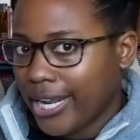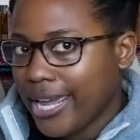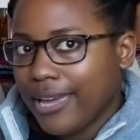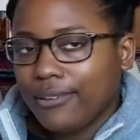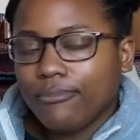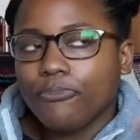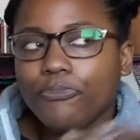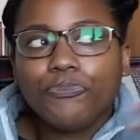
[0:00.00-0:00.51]

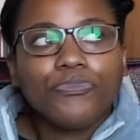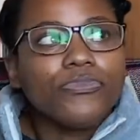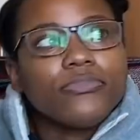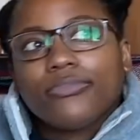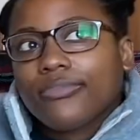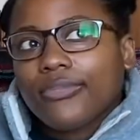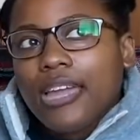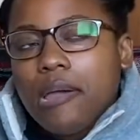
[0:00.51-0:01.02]
And
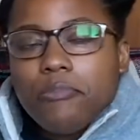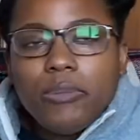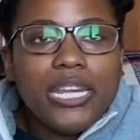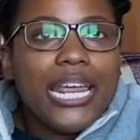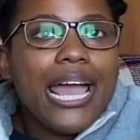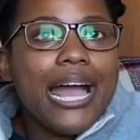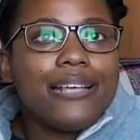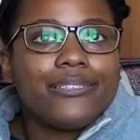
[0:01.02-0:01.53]
I mean, it
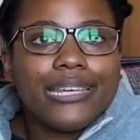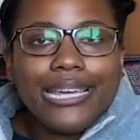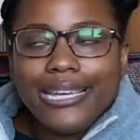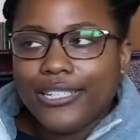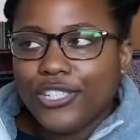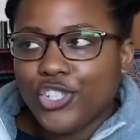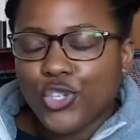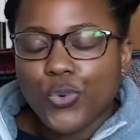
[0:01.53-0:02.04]
has a
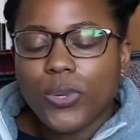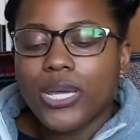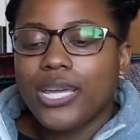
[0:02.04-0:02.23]
history.